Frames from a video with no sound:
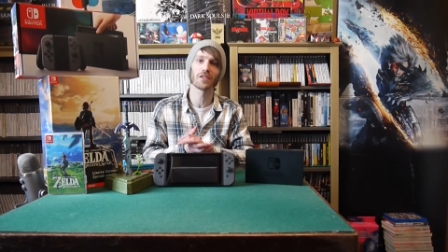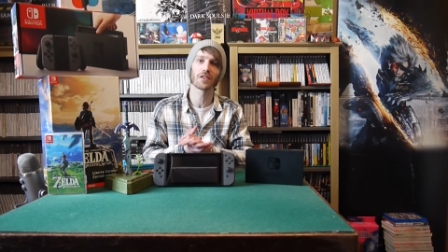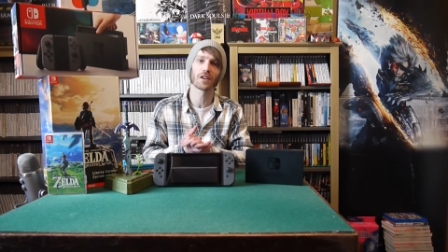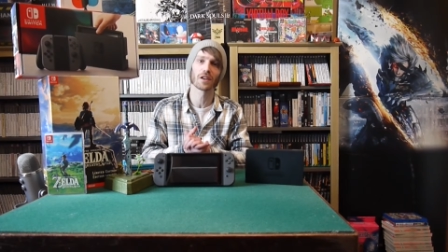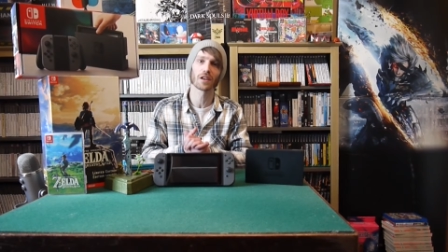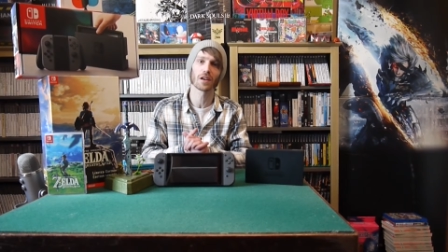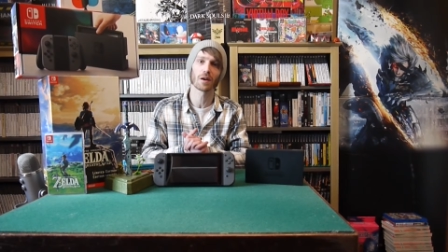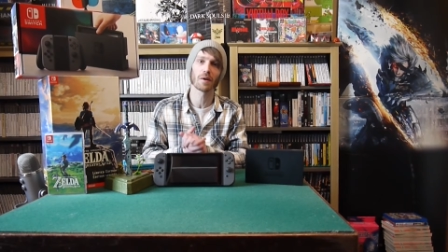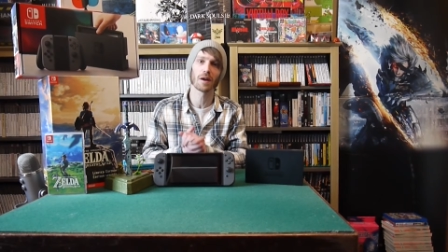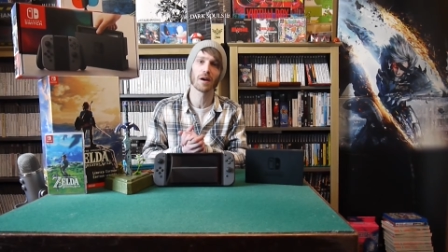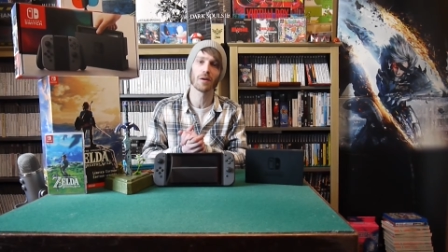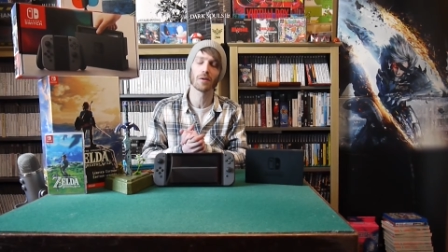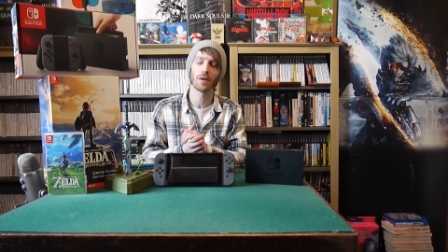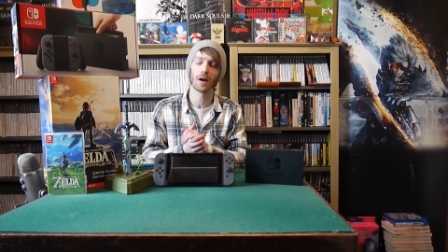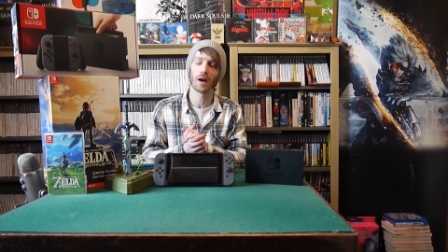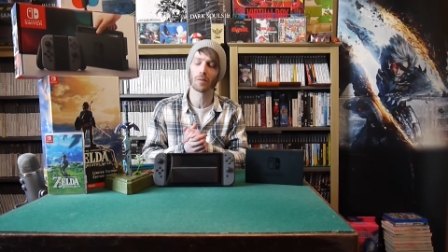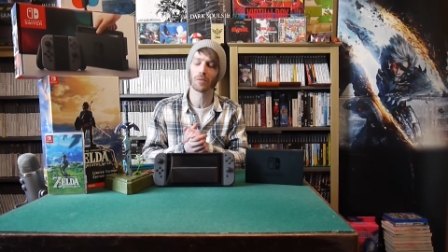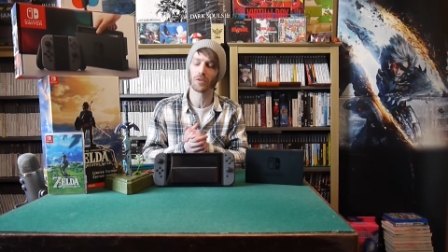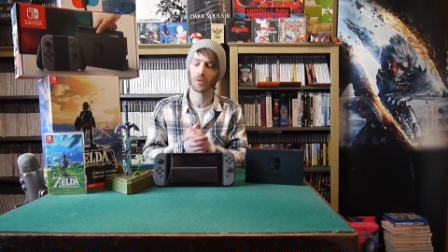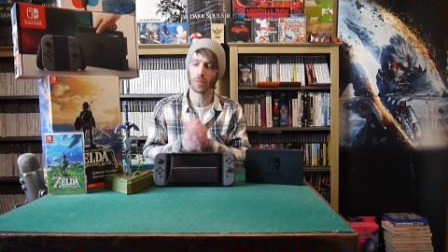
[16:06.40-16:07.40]
going to come
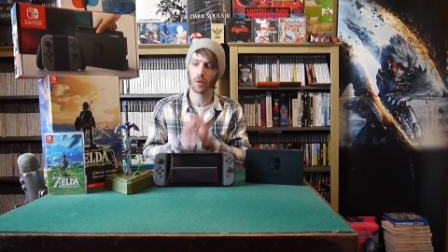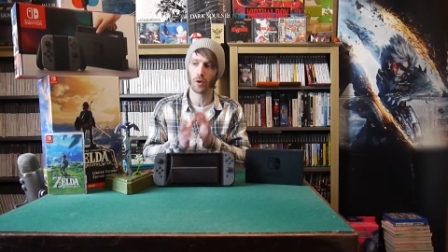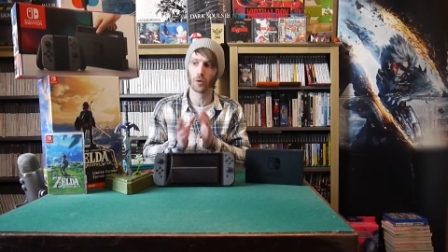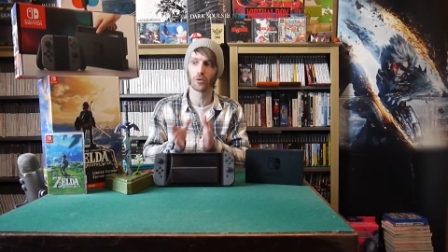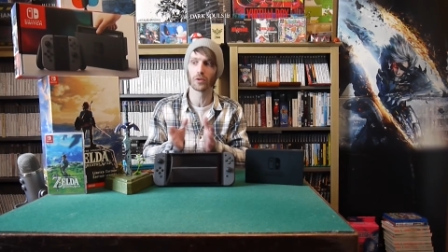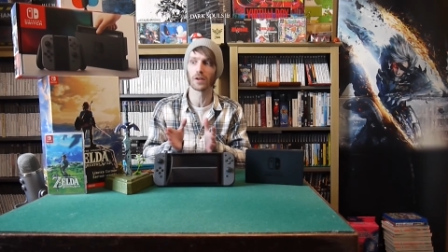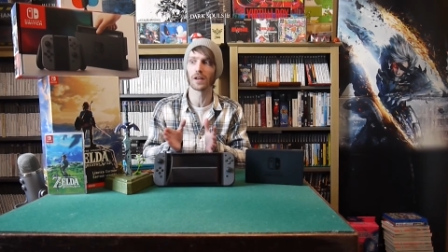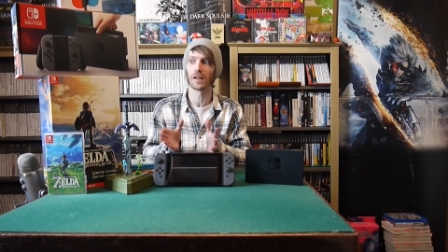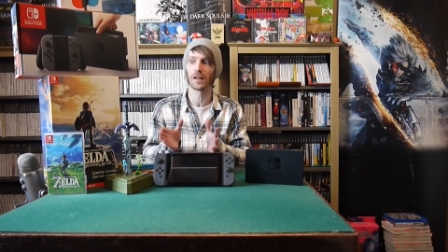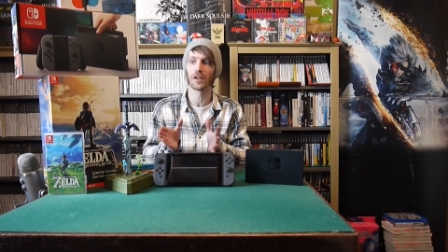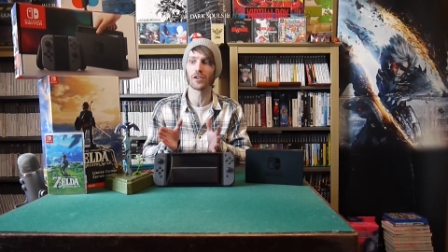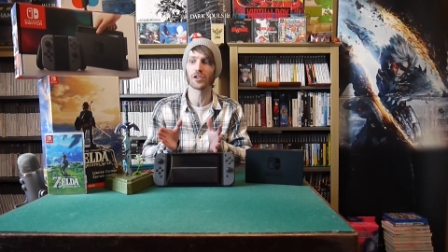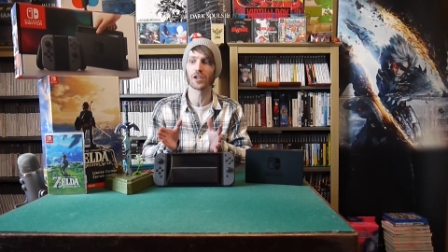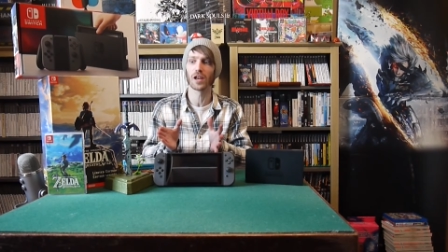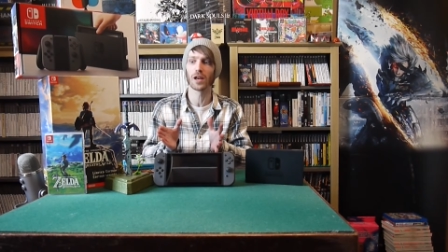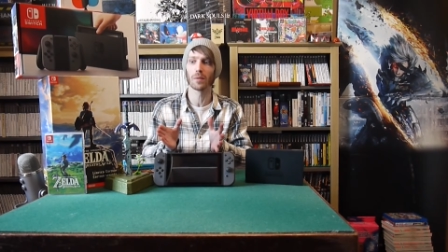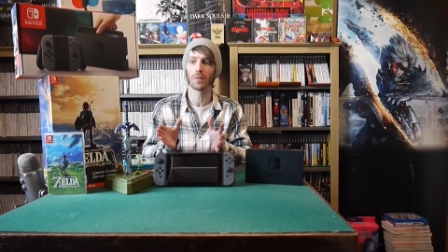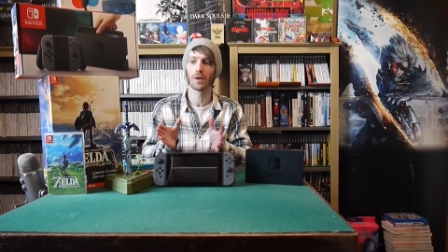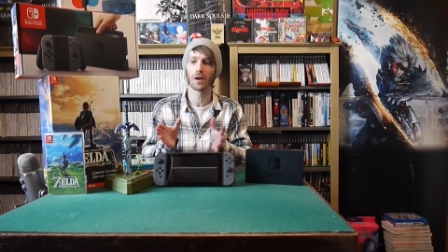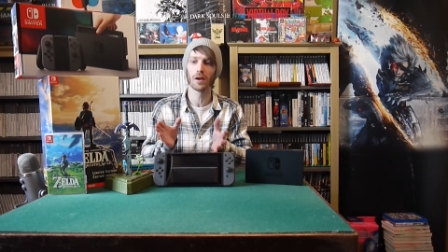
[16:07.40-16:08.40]
out, supposedly this
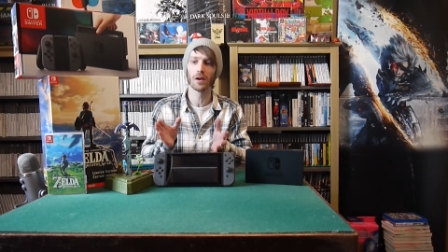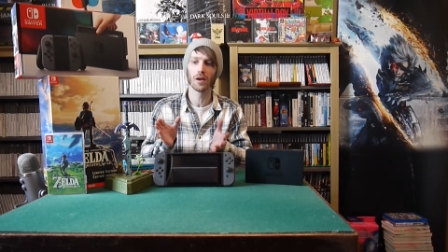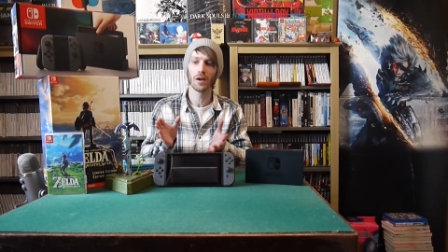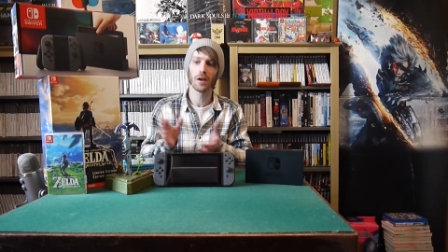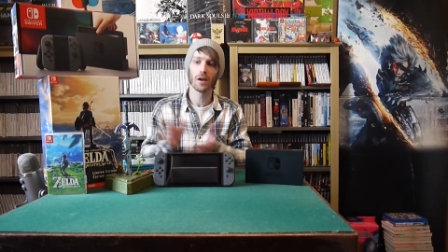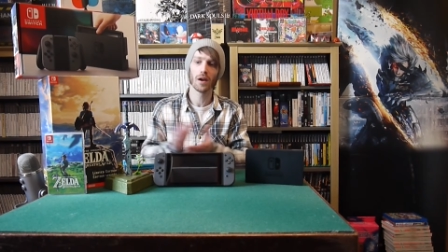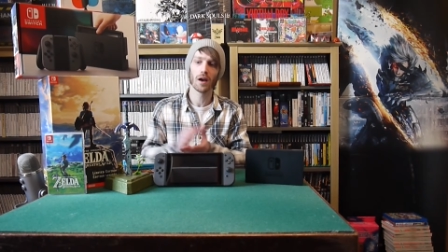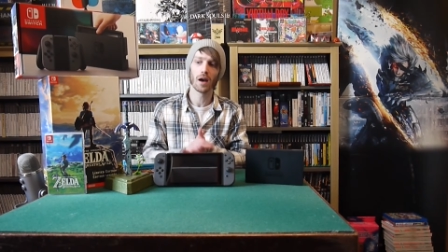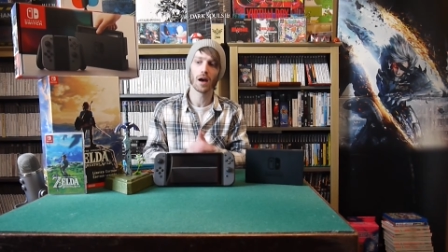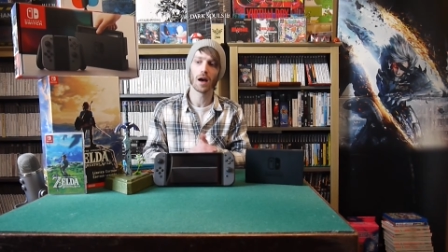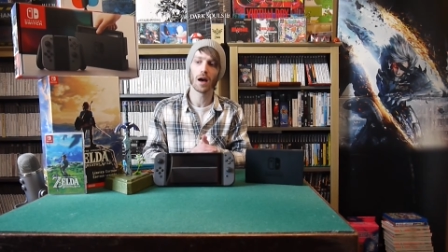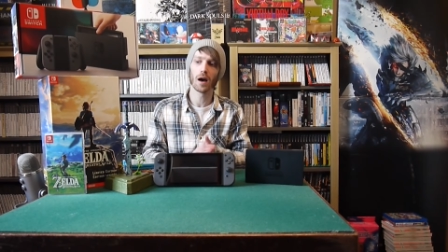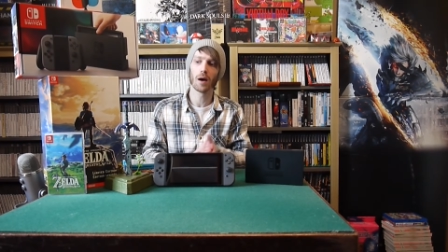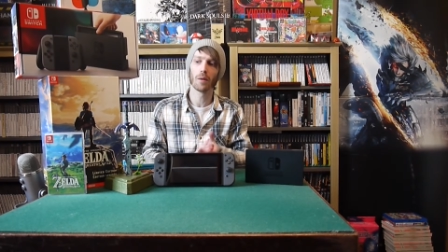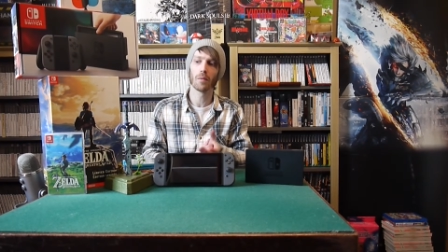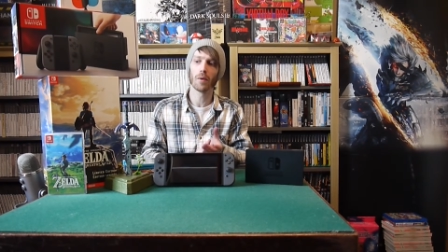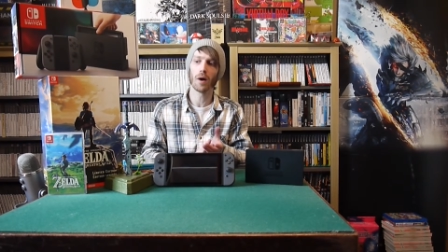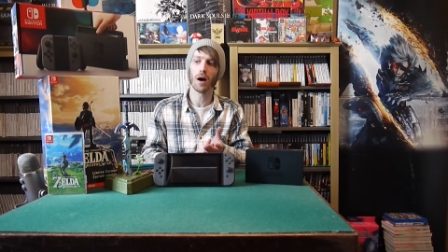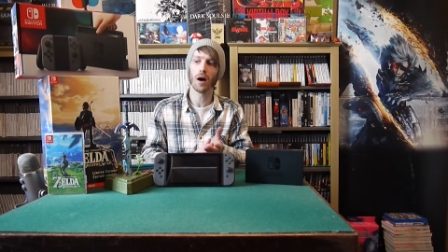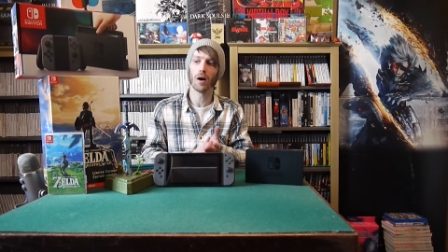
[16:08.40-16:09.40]
year, but
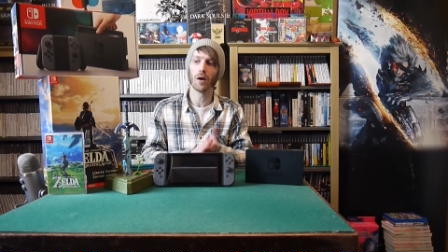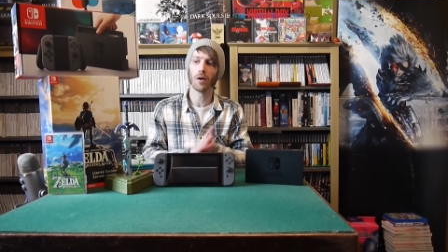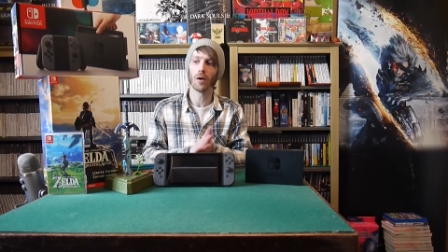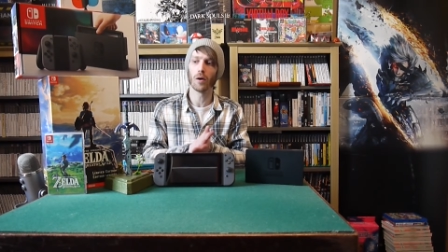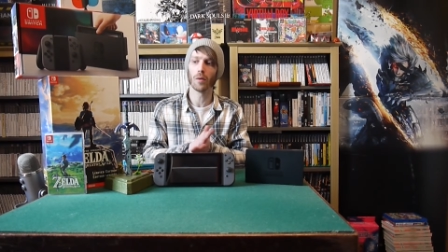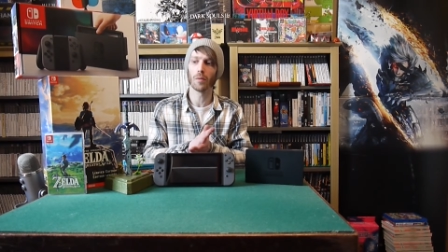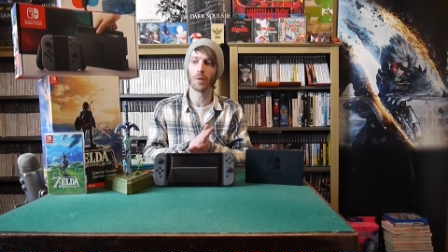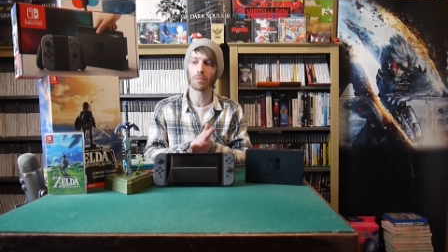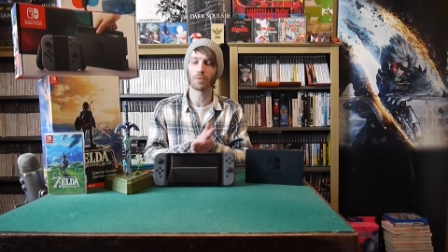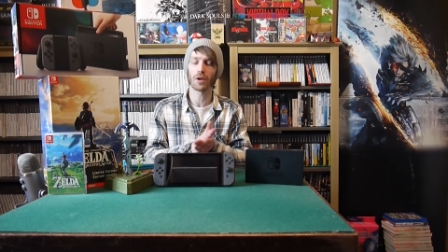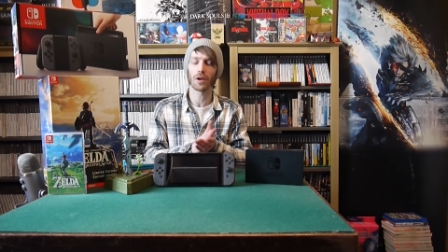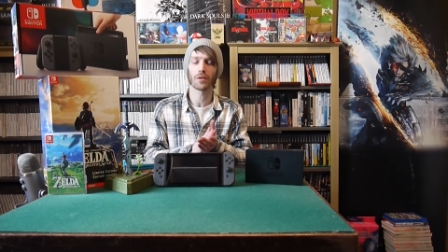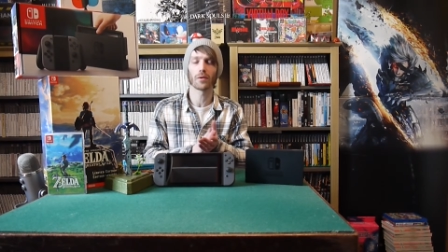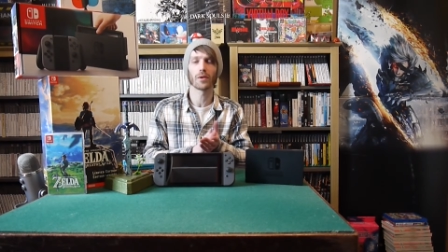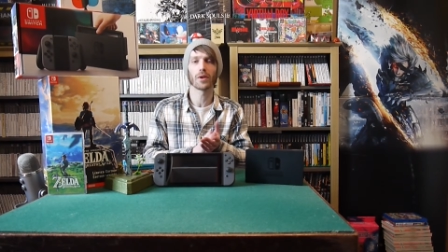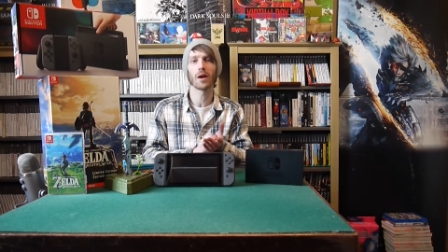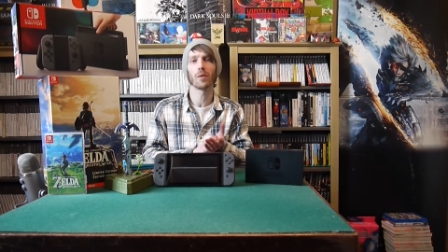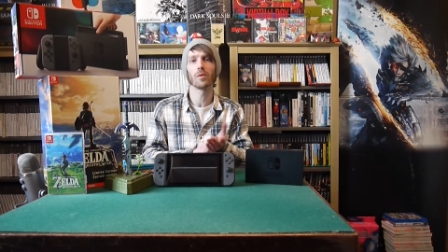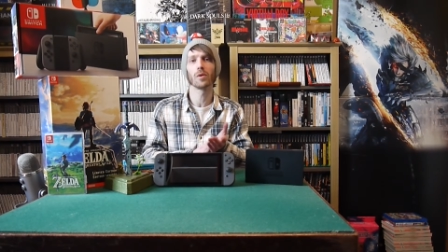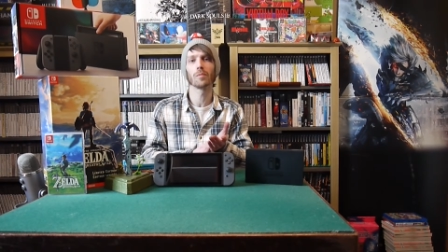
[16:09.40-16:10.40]
I'll hold my breath
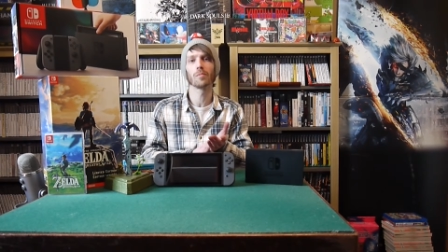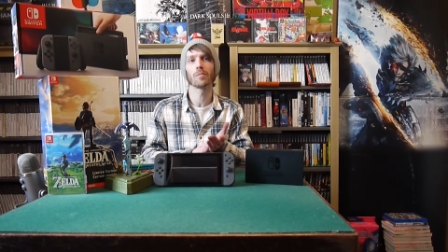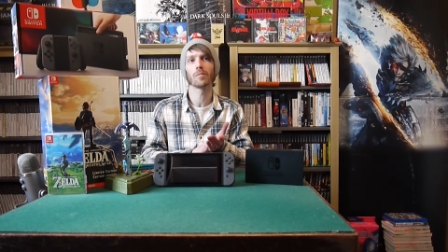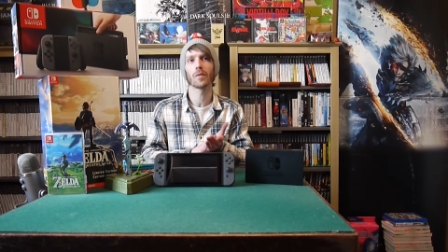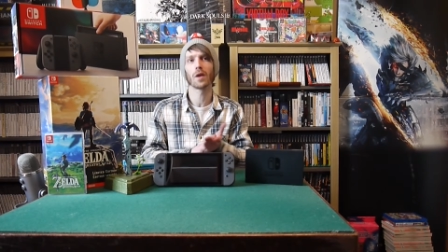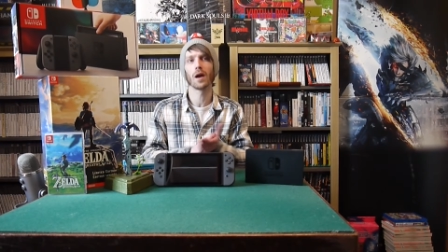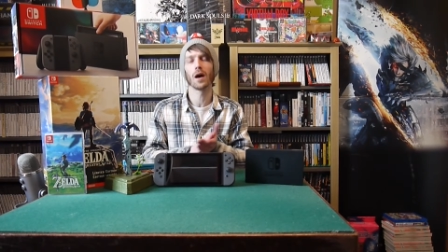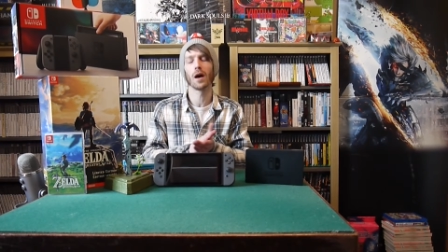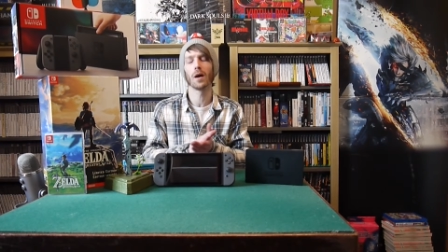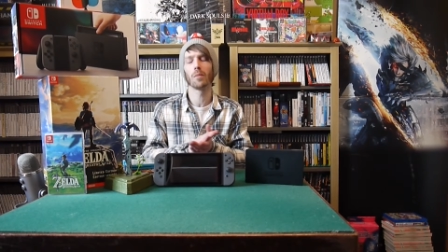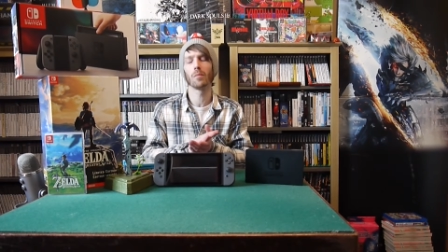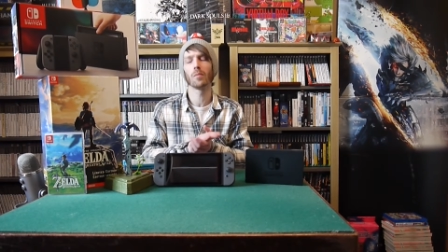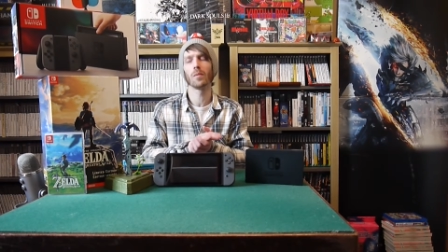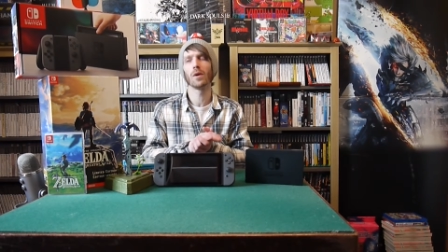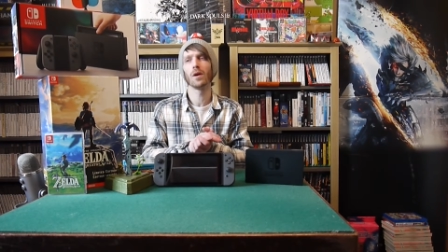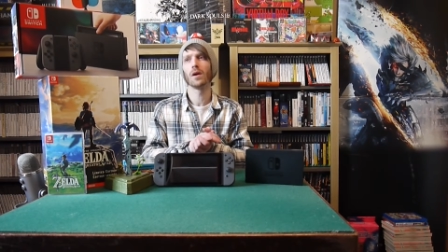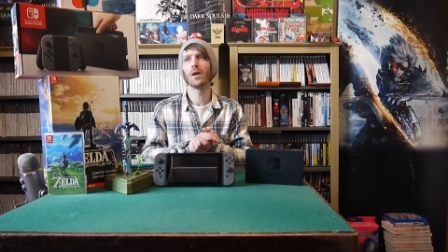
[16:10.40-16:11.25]
on that one.